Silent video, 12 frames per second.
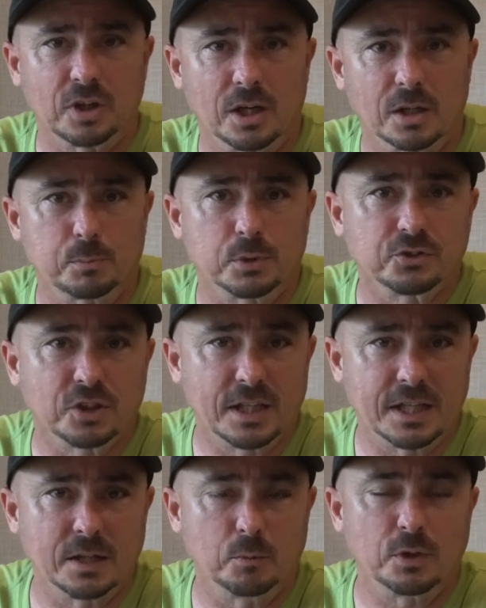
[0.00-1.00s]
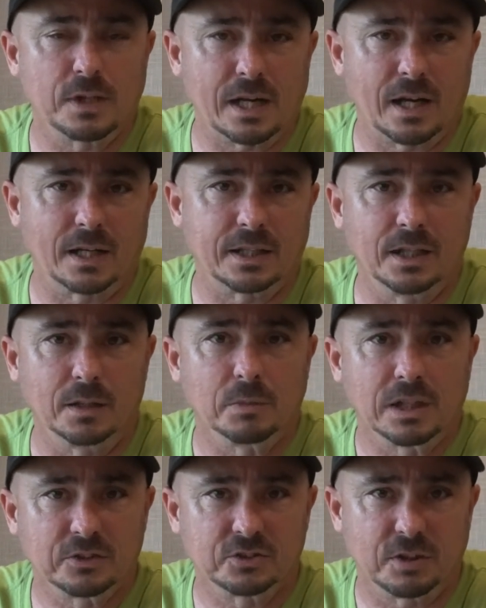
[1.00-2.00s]
uh, presenting him with that
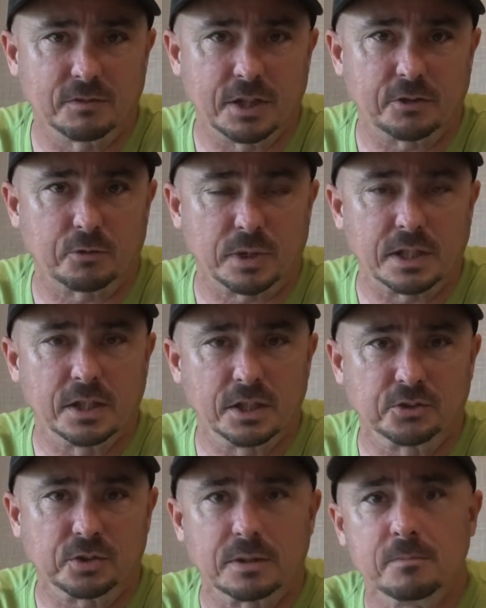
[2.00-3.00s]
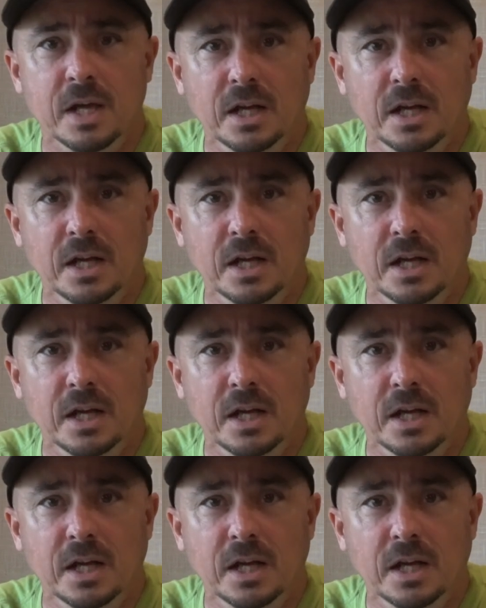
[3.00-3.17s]
ICOM 7300.